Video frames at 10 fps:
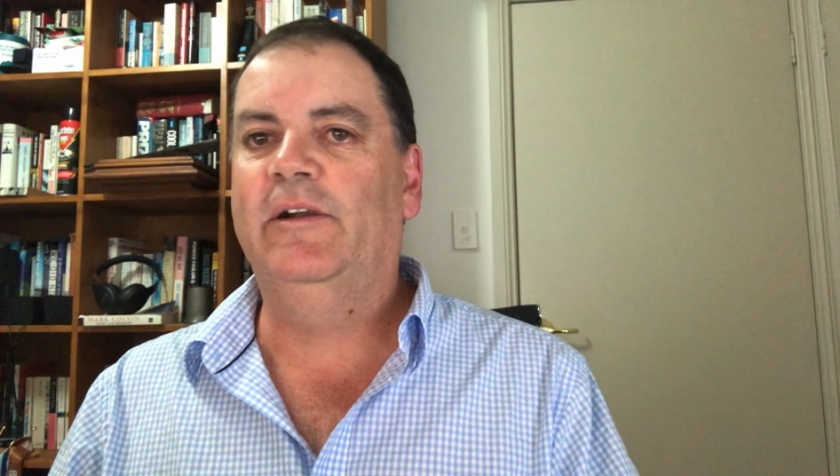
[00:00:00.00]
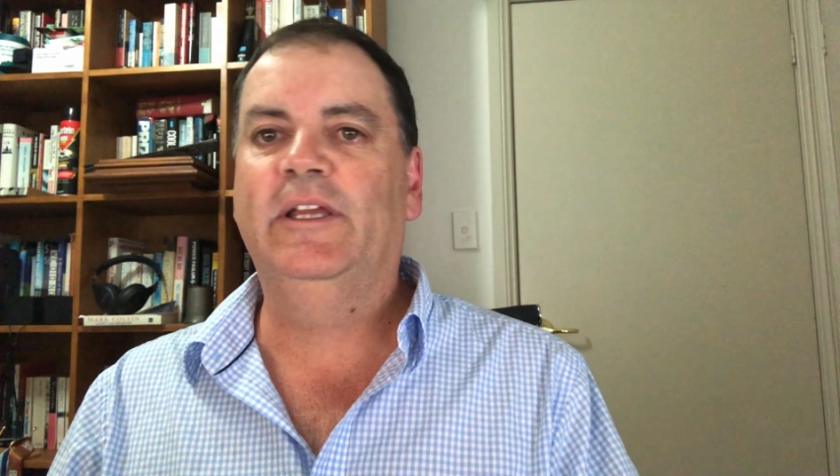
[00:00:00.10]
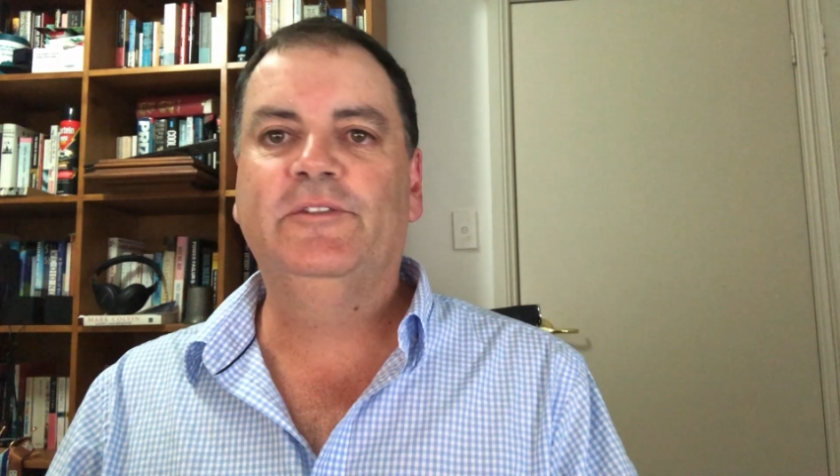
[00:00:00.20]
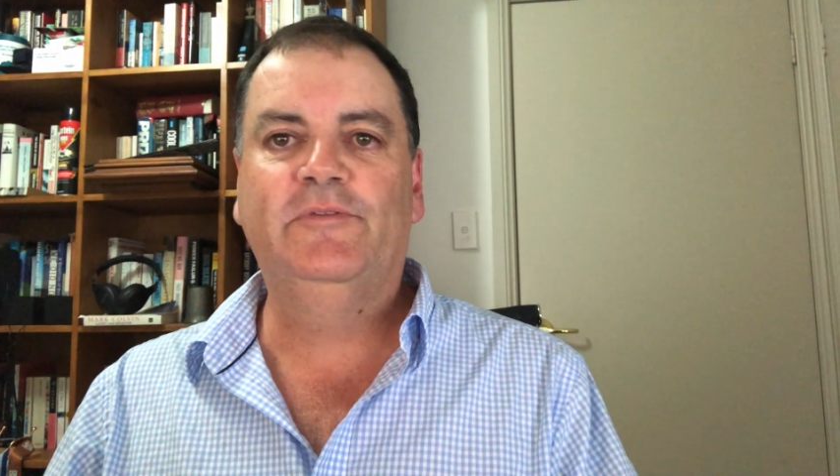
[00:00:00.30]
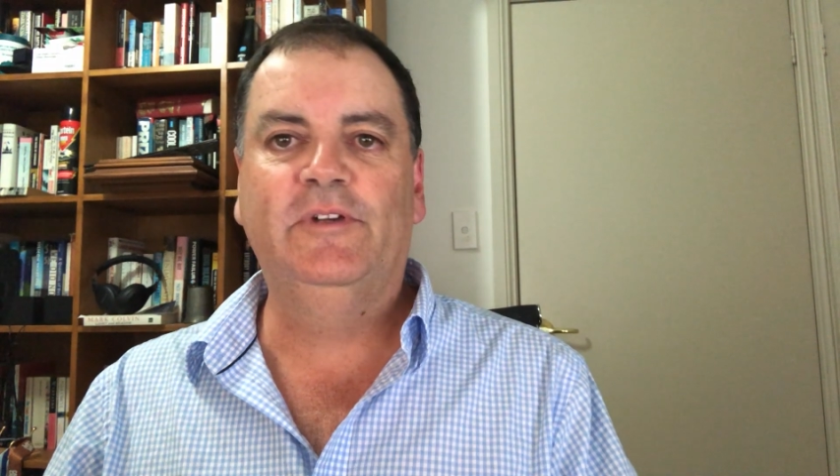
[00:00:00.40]
I
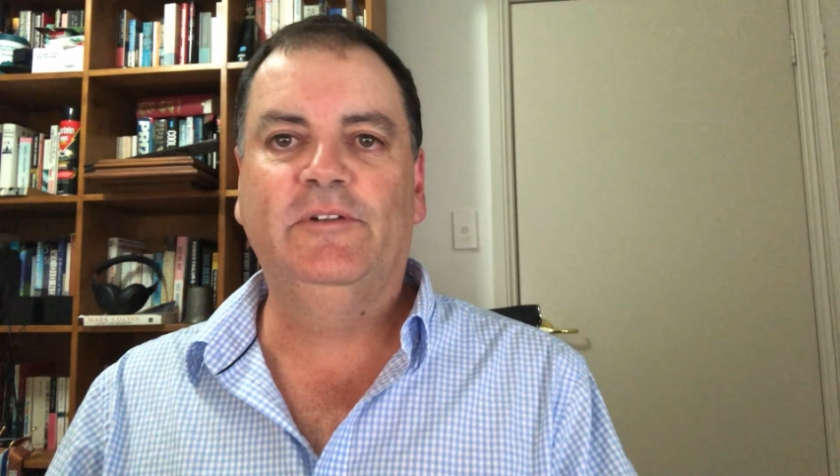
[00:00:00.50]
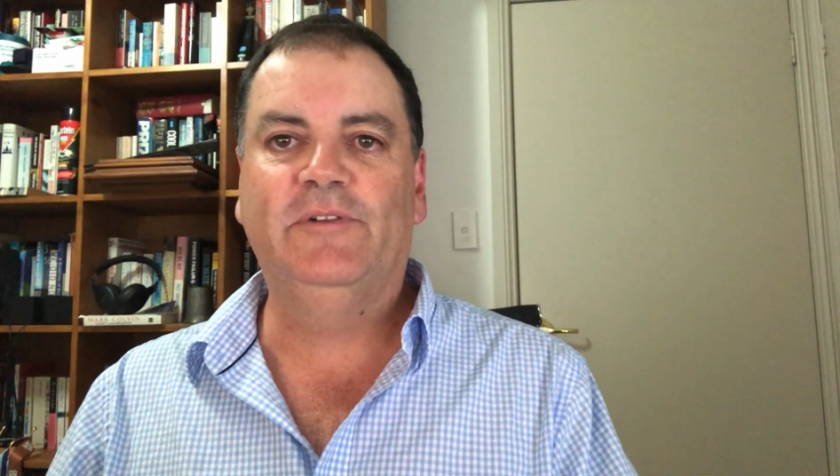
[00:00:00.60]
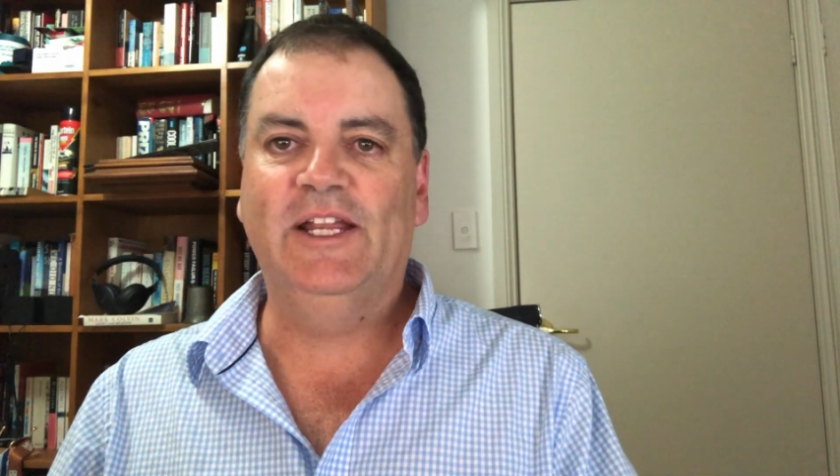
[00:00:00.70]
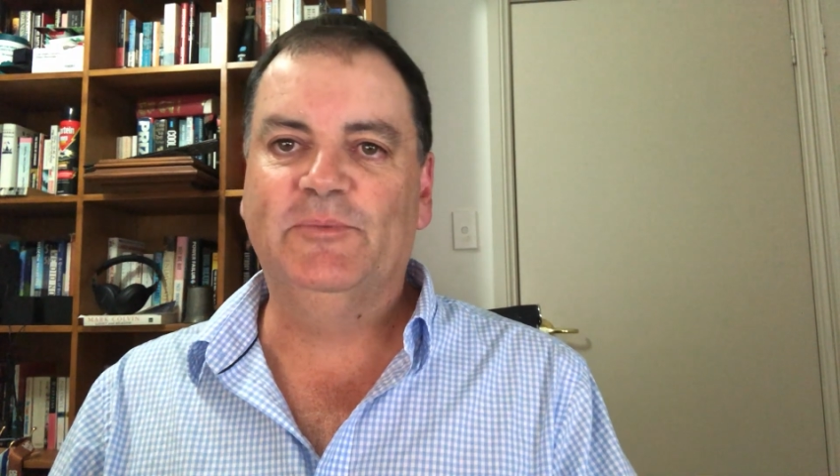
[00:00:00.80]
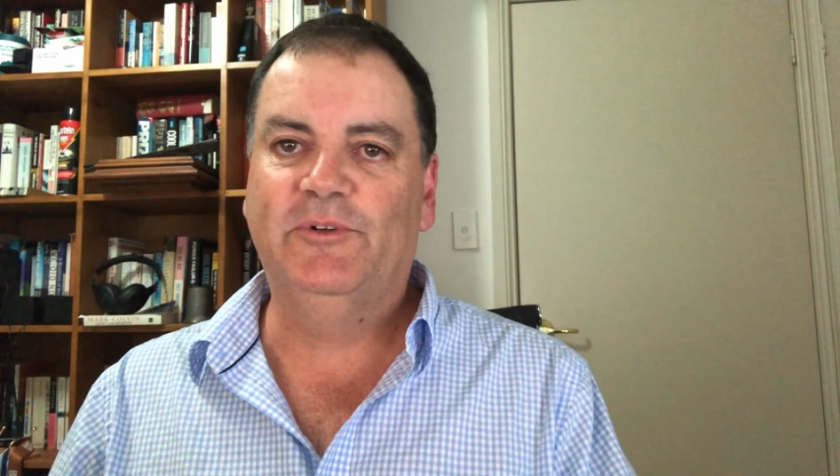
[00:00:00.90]
guess, for
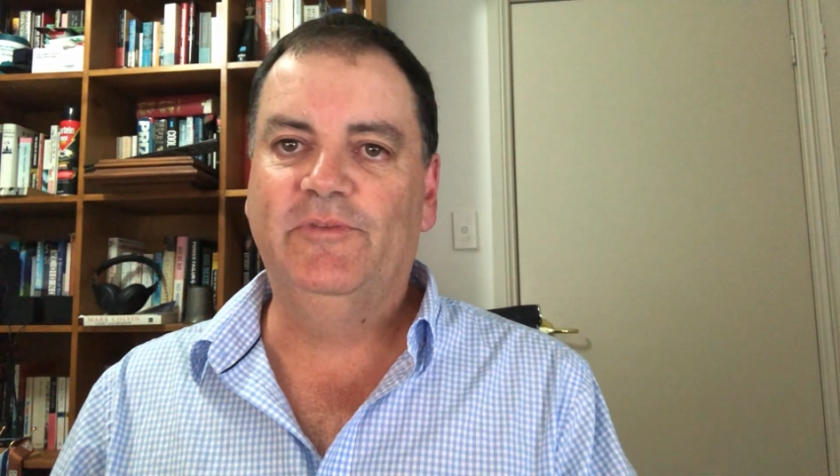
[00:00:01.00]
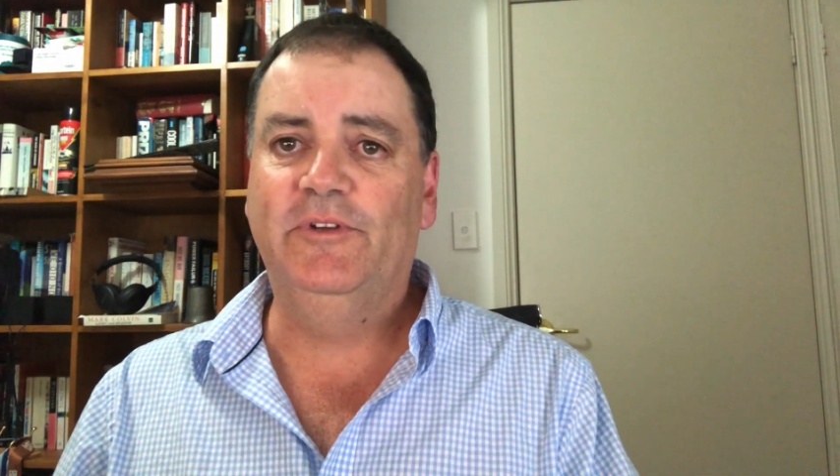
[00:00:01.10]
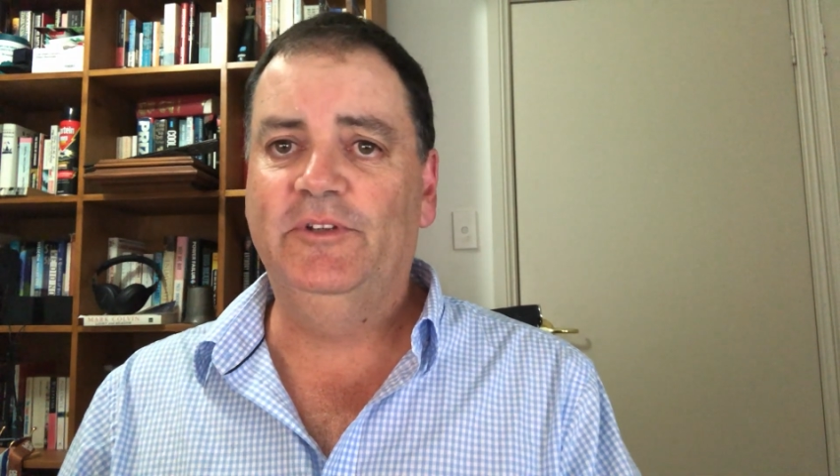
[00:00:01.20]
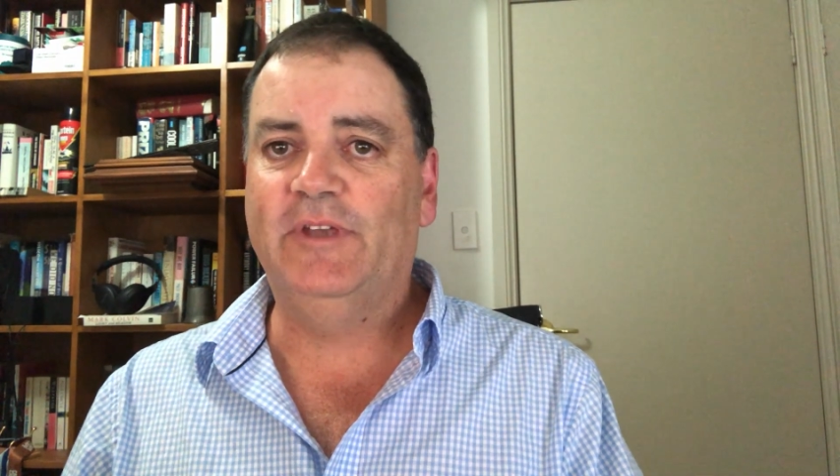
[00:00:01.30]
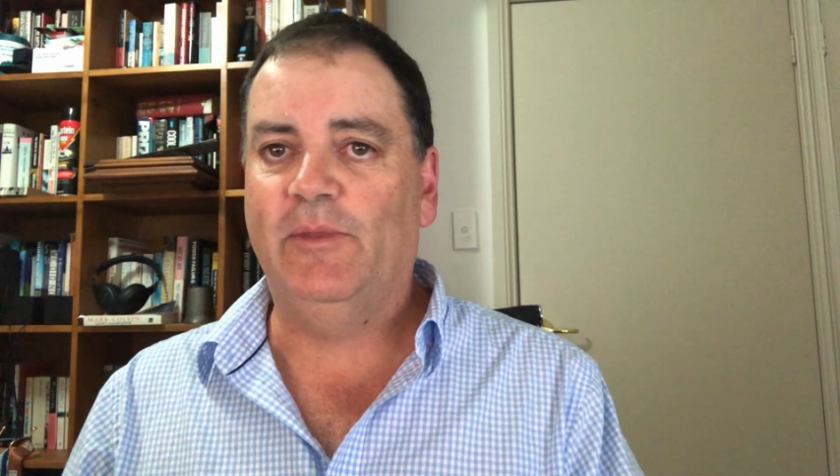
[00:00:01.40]
Transport for
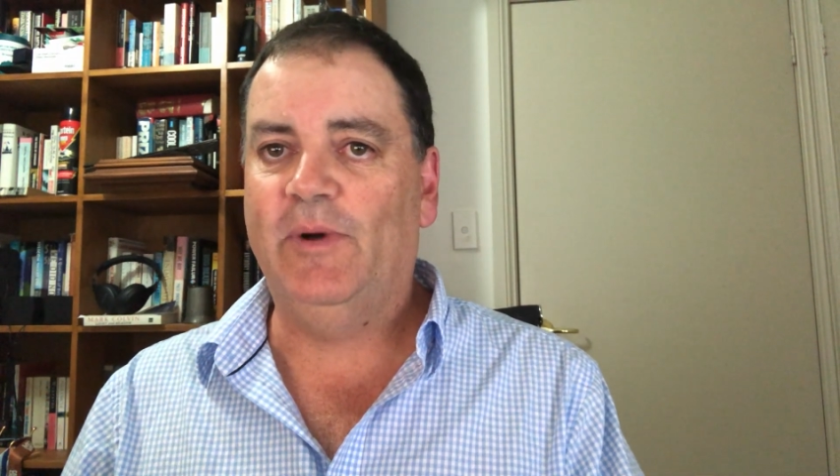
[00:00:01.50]
New South